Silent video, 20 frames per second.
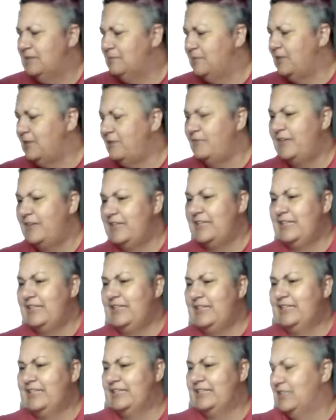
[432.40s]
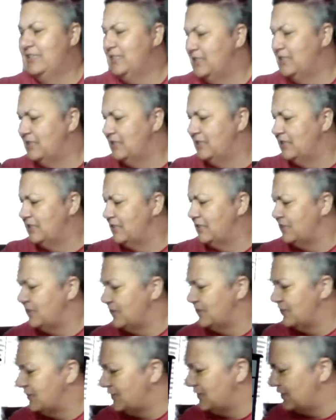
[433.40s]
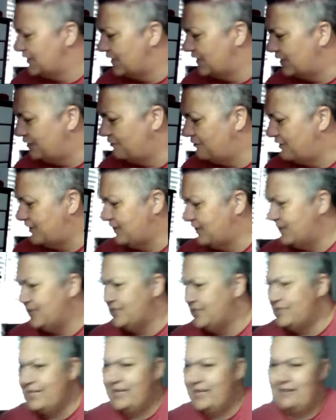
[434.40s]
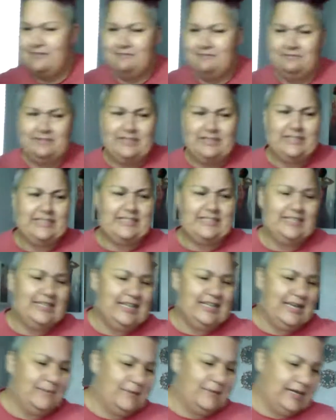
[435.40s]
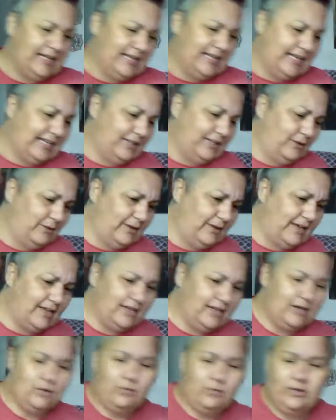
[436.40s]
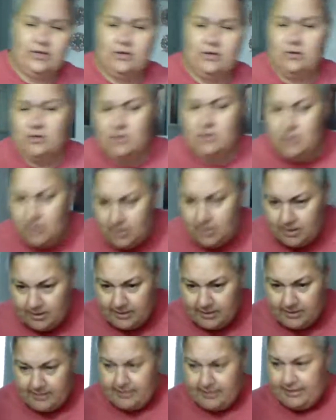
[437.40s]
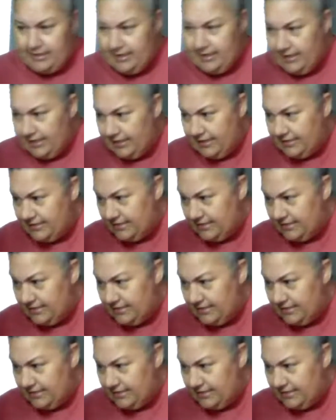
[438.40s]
Matter of fact, I need to kind of write these down and see how many I do got going. I got